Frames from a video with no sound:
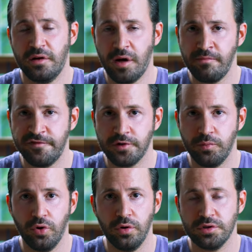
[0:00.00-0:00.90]

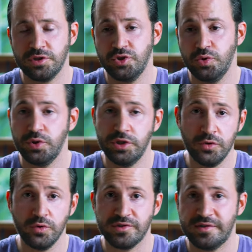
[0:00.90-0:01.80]
comfortable to
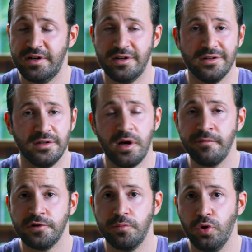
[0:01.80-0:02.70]
use. They're
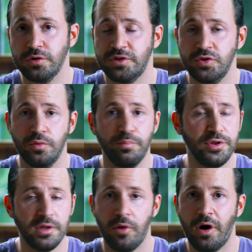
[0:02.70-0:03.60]
comfortable to
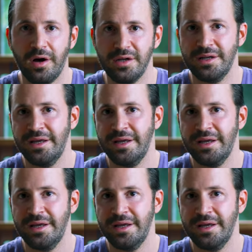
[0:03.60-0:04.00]
put them on